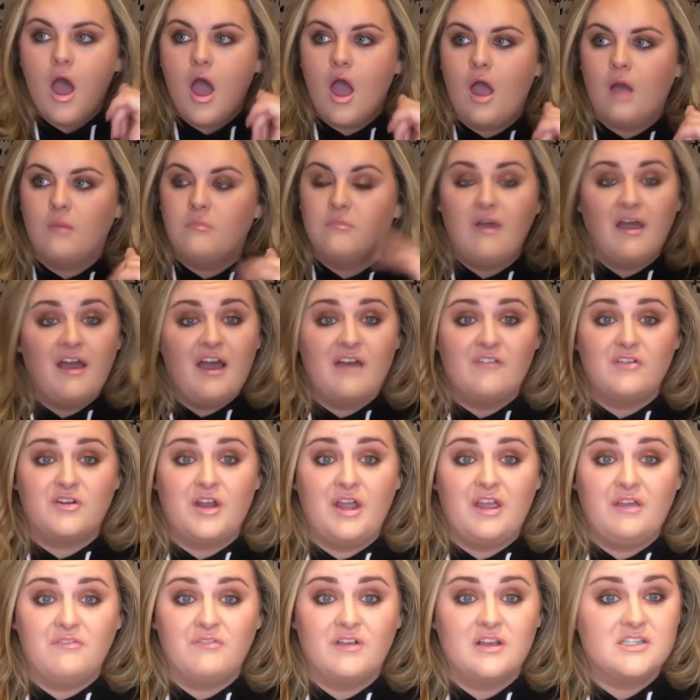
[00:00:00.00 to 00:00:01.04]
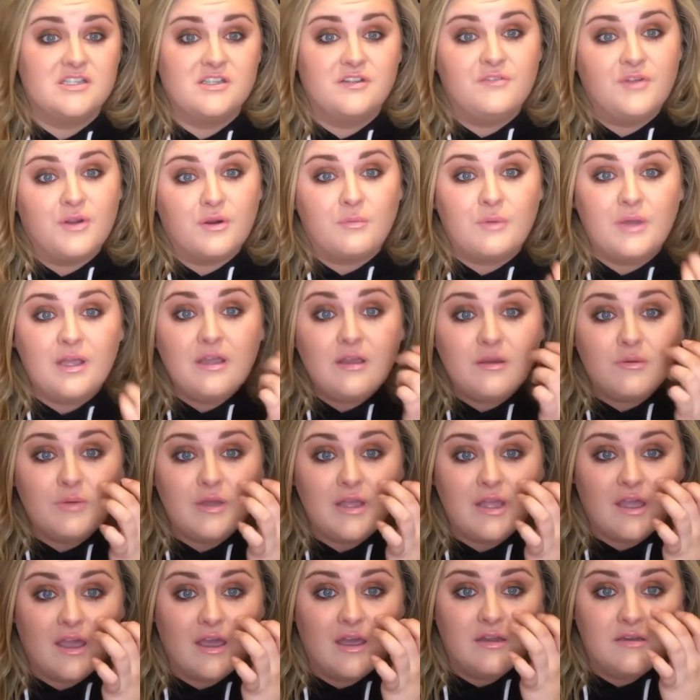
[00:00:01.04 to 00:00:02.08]
Have a great rest of your
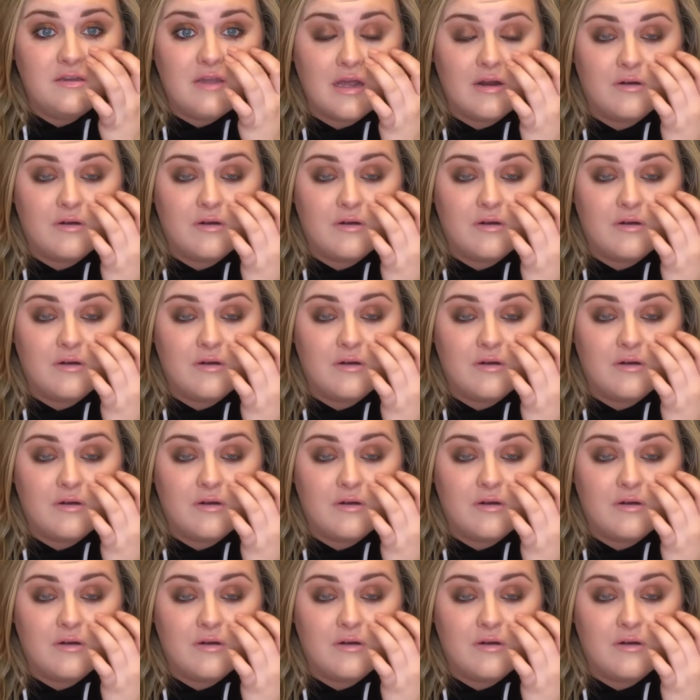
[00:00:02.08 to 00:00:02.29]
weekend.